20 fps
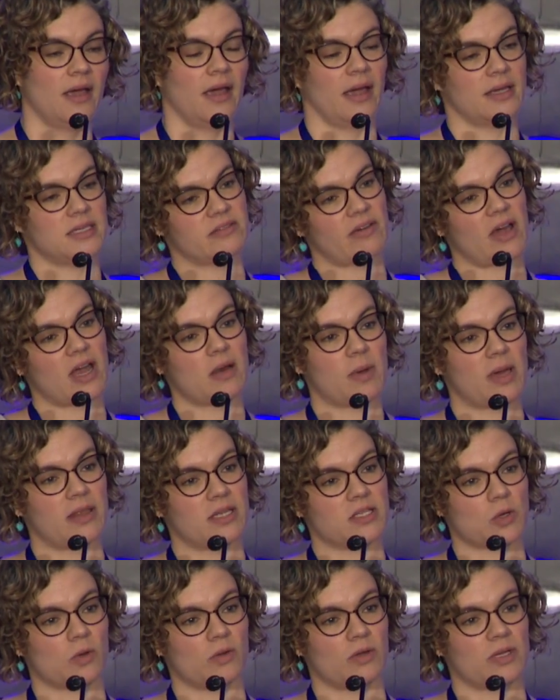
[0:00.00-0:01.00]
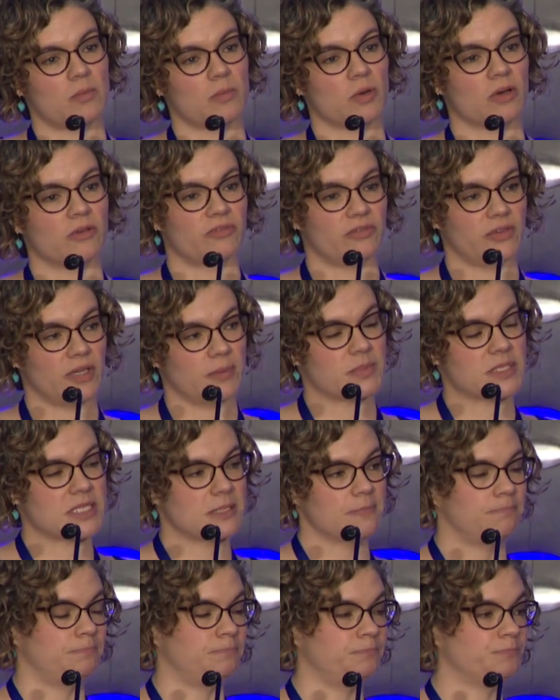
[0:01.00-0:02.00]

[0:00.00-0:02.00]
and divide it by the total number of flips.